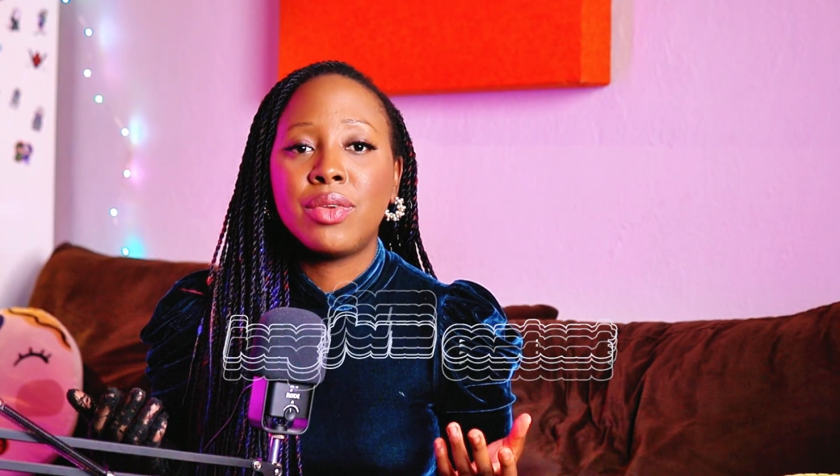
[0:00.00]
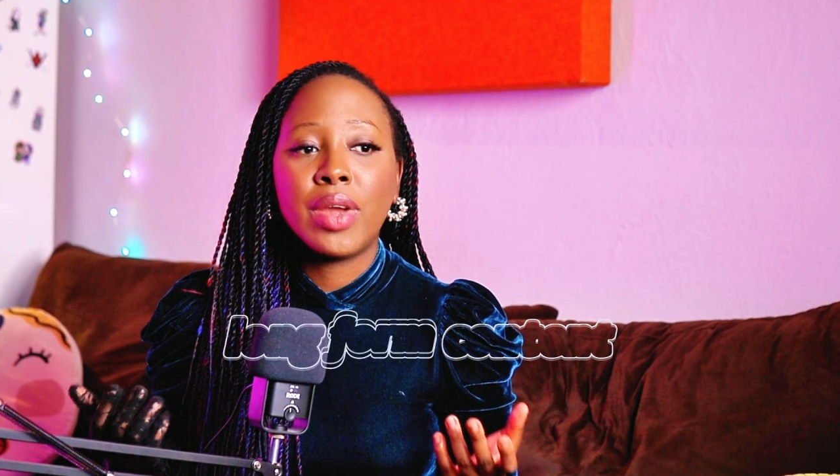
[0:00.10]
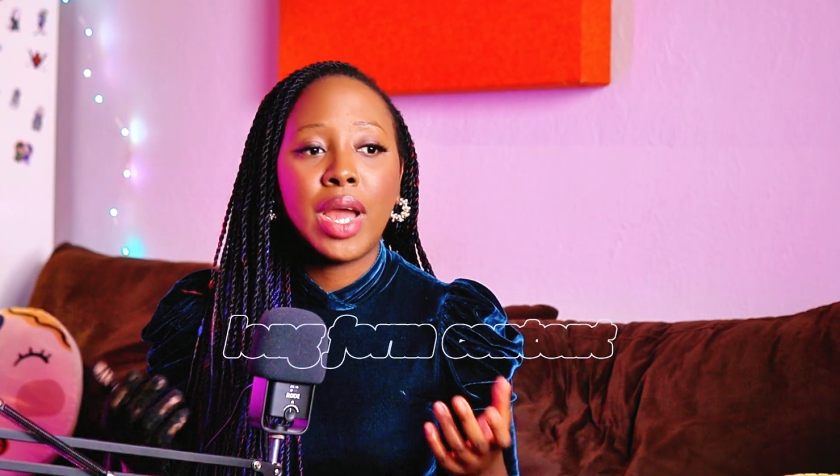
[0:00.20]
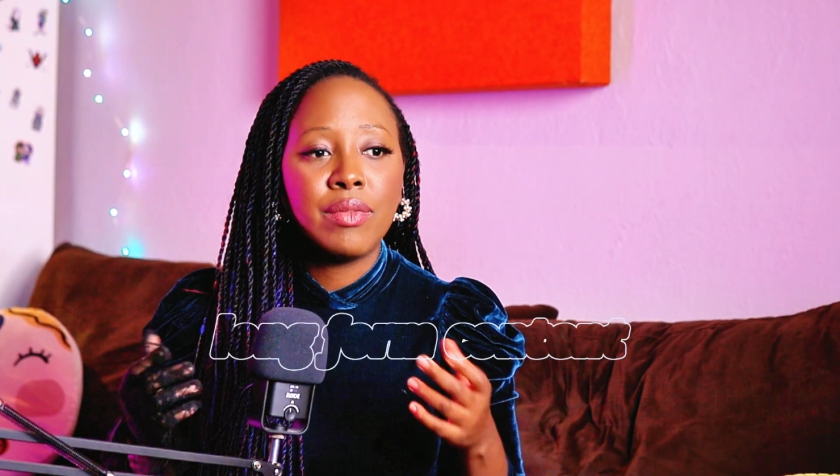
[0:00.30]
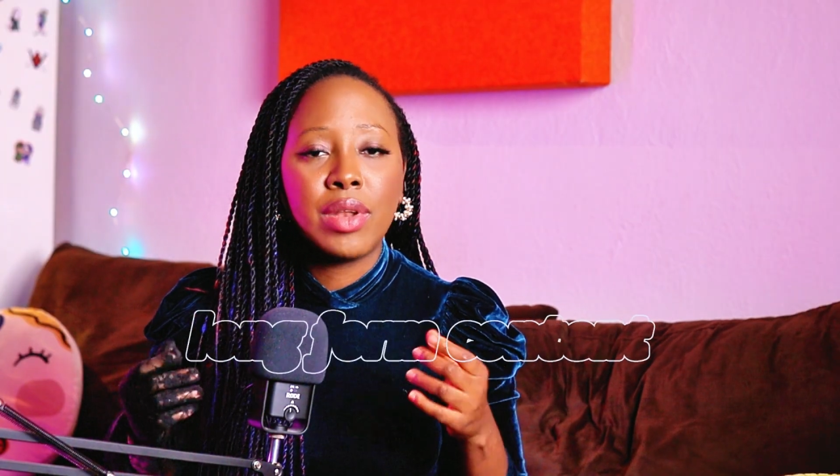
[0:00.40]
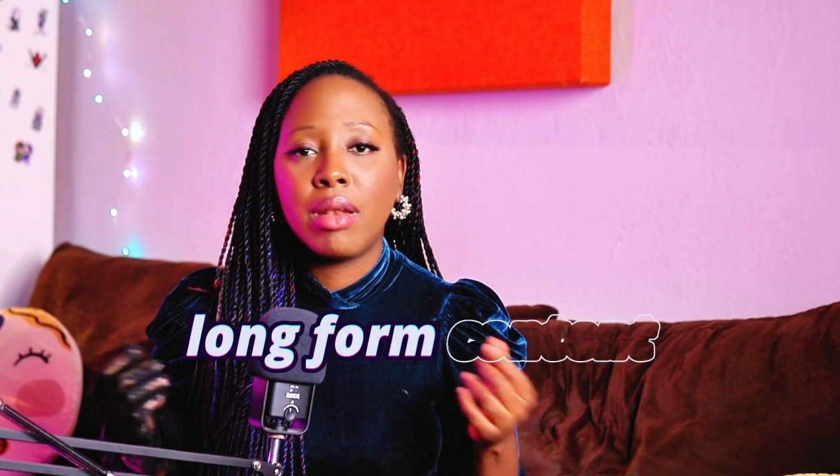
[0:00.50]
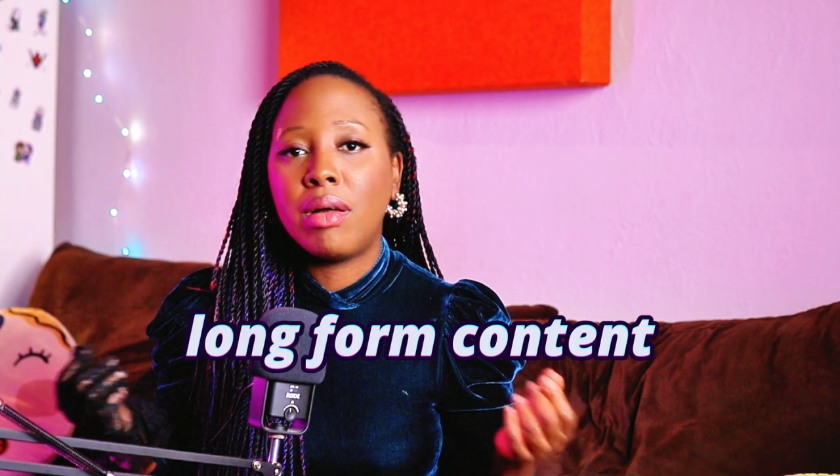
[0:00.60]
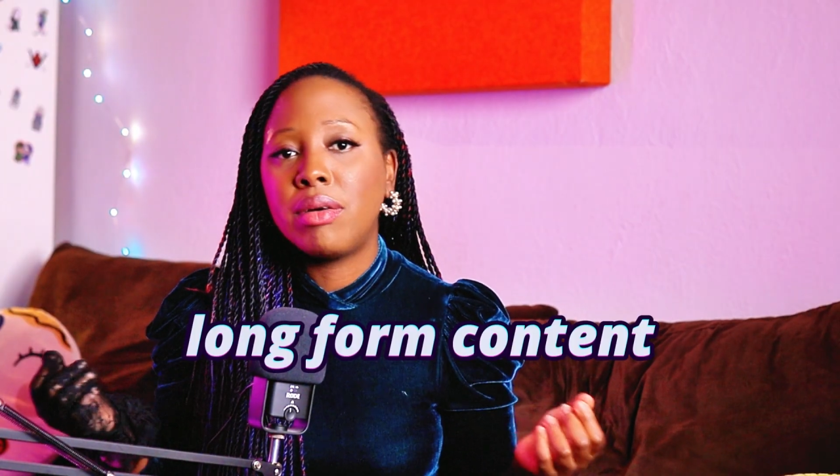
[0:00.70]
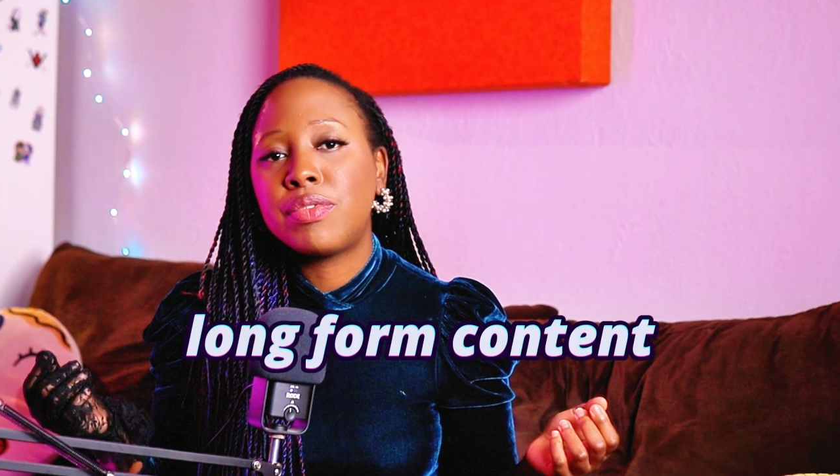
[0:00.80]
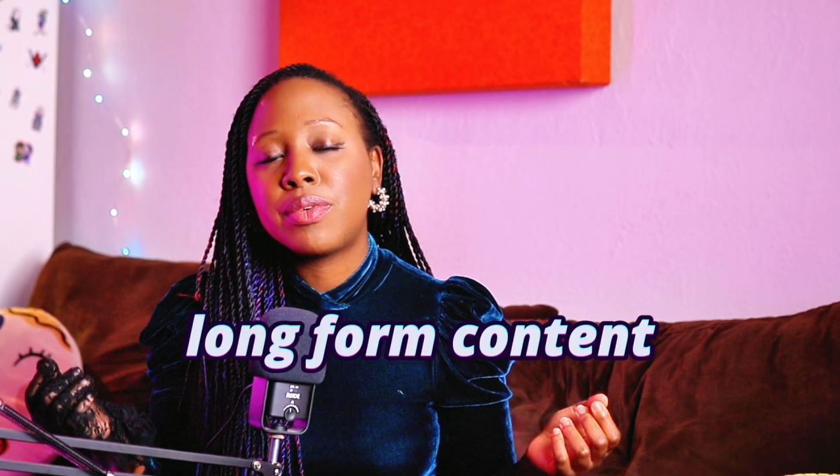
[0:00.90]
You have the
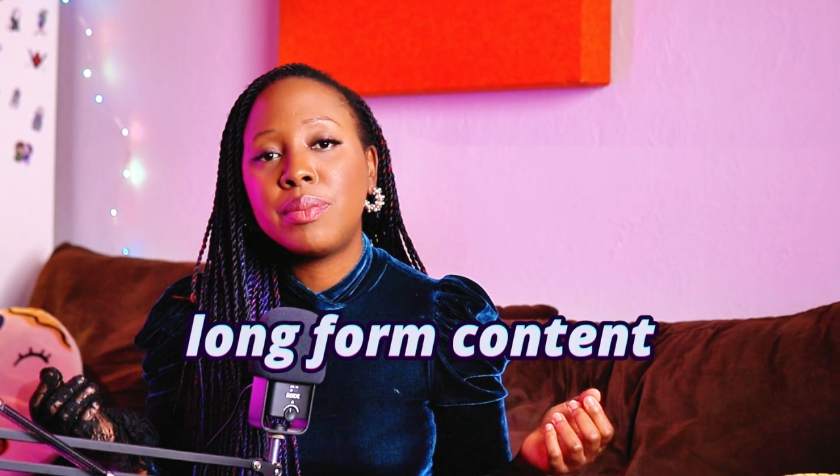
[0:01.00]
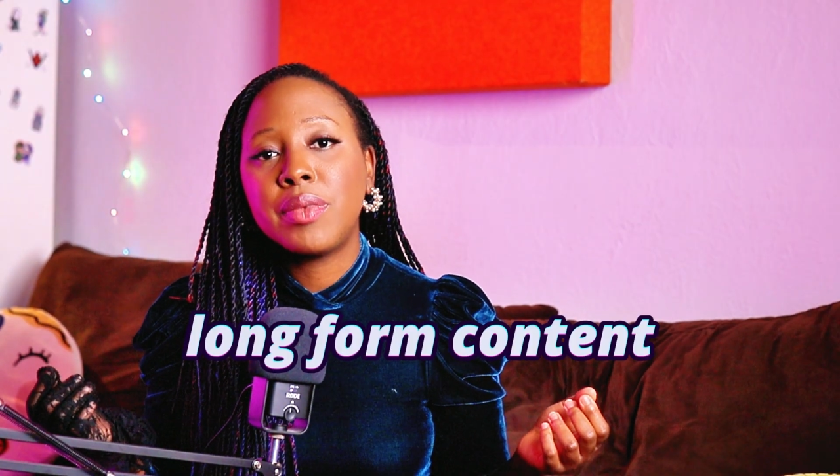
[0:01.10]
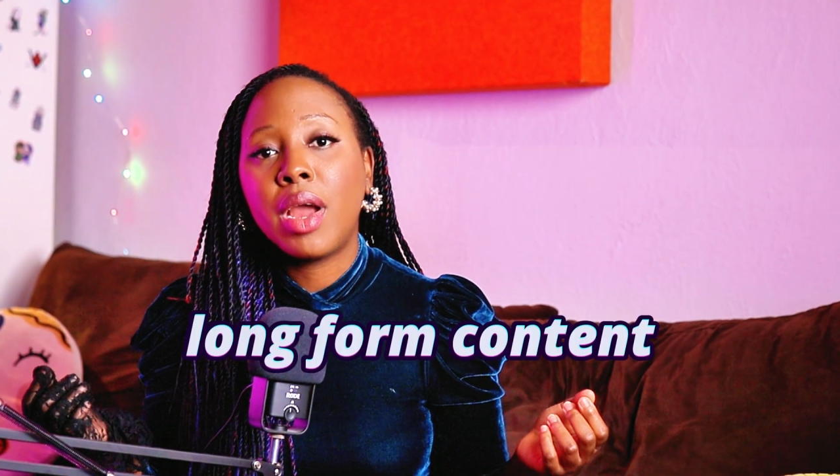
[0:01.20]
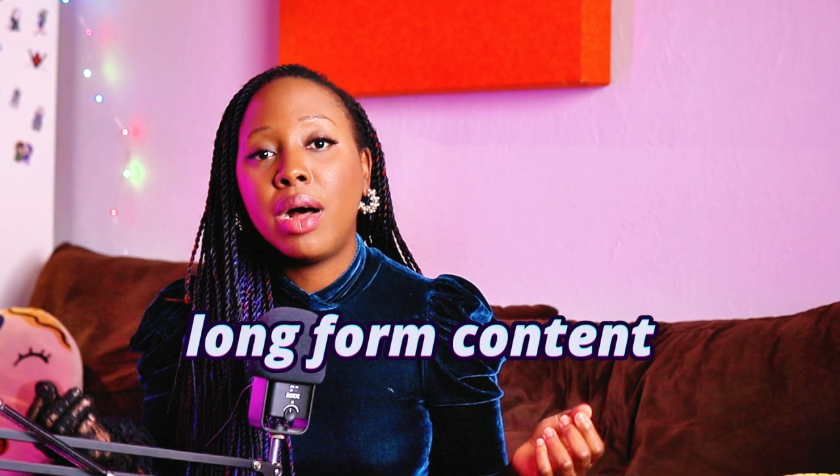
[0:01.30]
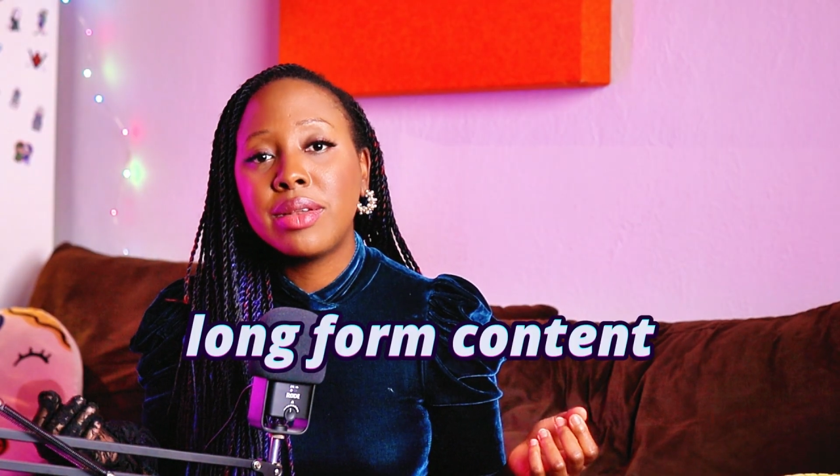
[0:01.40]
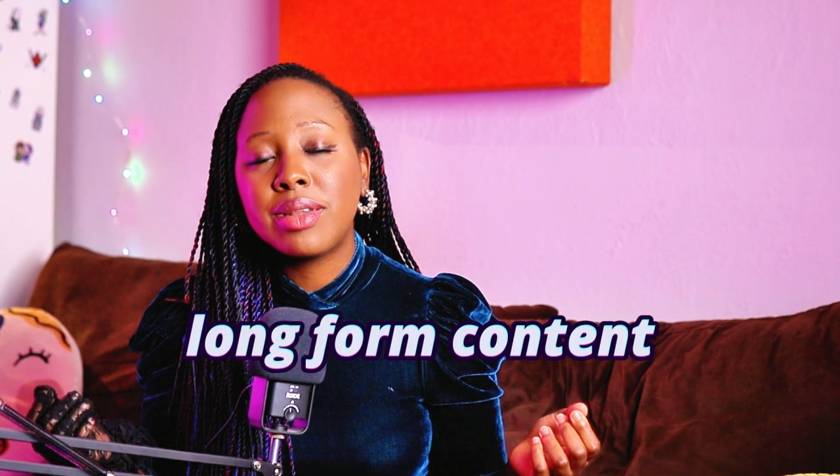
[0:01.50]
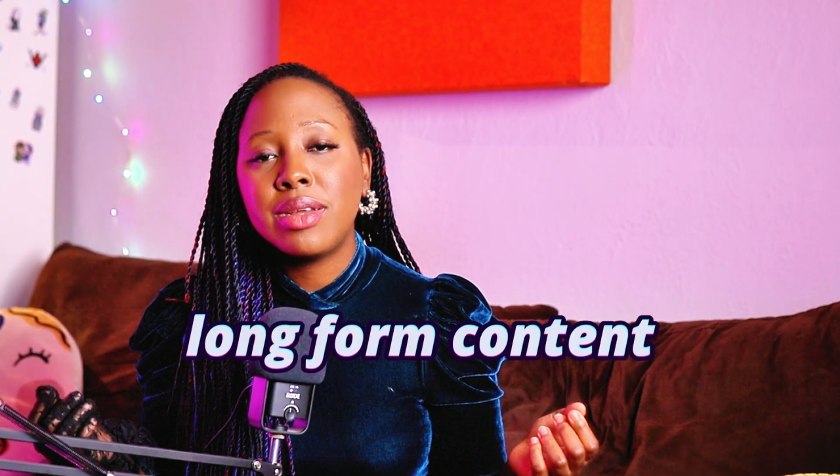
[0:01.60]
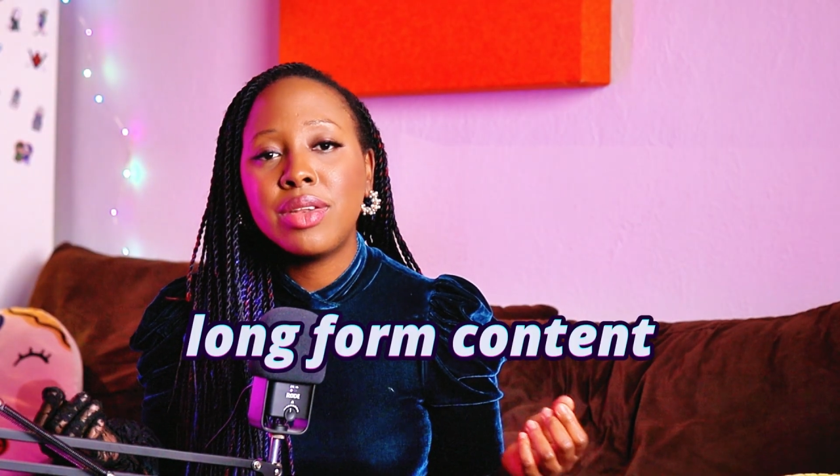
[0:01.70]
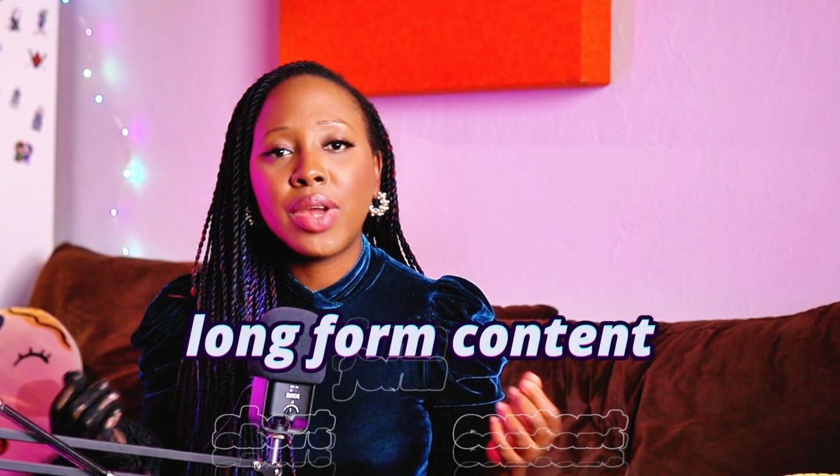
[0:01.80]
long form content,